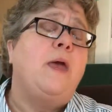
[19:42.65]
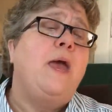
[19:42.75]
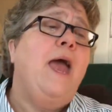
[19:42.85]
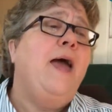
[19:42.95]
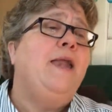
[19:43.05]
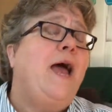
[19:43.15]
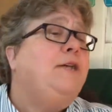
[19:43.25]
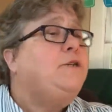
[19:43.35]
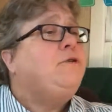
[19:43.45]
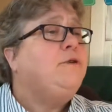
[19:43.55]
And as
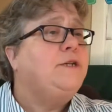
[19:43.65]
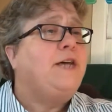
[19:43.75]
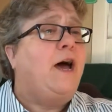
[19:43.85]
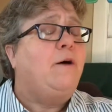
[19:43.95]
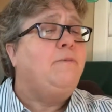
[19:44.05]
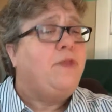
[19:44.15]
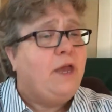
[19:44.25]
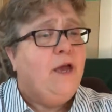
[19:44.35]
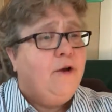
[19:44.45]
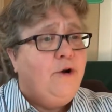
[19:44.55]
it turns out,
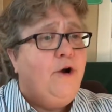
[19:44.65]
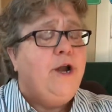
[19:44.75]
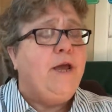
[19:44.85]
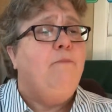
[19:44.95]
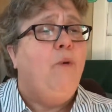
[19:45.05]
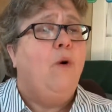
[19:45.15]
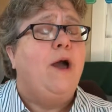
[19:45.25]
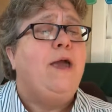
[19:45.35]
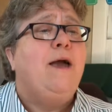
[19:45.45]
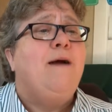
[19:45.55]
the nerdy boy
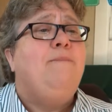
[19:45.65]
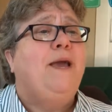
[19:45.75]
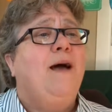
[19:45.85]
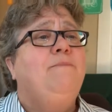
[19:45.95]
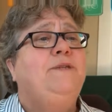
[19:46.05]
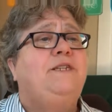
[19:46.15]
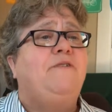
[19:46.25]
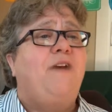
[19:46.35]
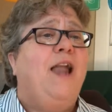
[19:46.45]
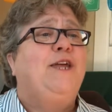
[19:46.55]
becomes the
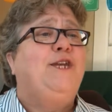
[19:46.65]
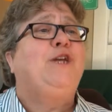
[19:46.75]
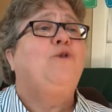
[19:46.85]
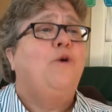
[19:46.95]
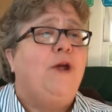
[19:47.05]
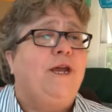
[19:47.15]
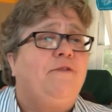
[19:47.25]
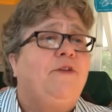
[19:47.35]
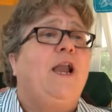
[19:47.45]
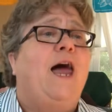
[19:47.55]
valedictorian
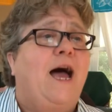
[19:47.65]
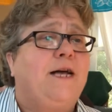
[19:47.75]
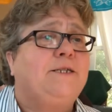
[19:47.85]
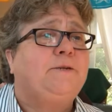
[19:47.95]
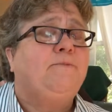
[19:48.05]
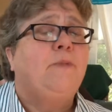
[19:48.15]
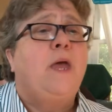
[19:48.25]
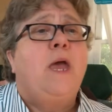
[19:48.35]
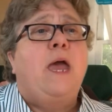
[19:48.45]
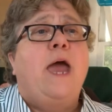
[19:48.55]
of the class.
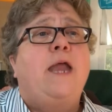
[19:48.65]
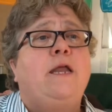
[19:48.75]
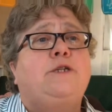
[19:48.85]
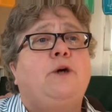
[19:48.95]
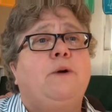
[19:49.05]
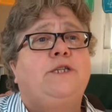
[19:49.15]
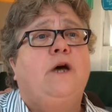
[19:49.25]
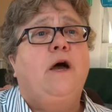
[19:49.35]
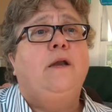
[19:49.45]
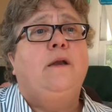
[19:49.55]
And so it's
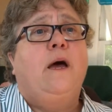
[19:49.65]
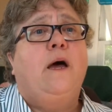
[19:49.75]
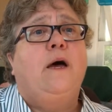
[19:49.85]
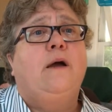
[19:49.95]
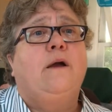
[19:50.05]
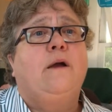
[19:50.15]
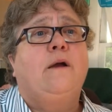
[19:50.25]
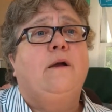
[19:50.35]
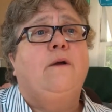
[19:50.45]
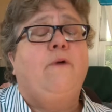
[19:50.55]
on
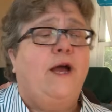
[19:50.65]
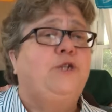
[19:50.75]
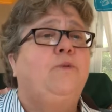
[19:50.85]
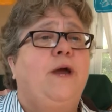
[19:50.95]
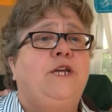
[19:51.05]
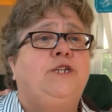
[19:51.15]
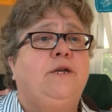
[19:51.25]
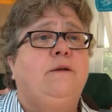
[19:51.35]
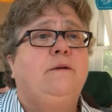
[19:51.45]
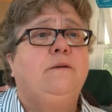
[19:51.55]
graduation
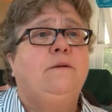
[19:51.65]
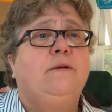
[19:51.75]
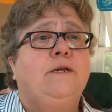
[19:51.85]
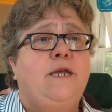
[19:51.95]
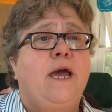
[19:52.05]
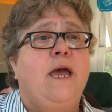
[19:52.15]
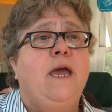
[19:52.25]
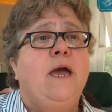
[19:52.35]
day.